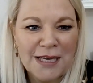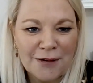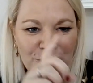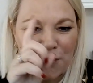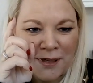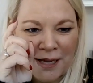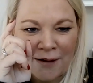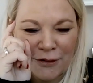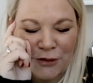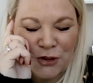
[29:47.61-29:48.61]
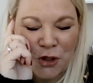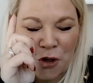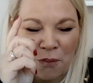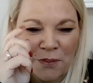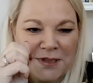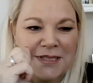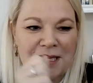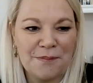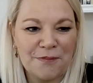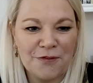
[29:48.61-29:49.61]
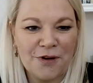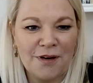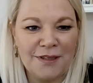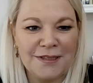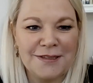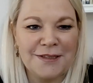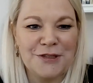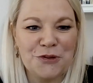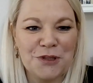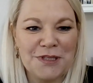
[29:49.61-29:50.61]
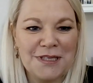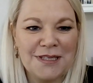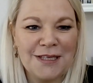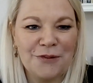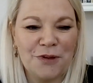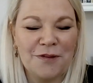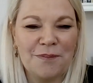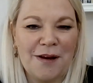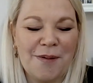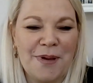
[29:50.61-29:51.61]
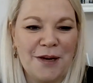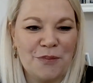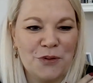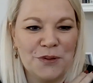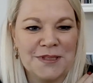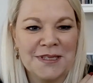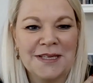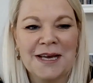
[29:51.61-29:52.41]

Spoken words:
if you can have a top tip for our listeners who are dealing with perimenopause.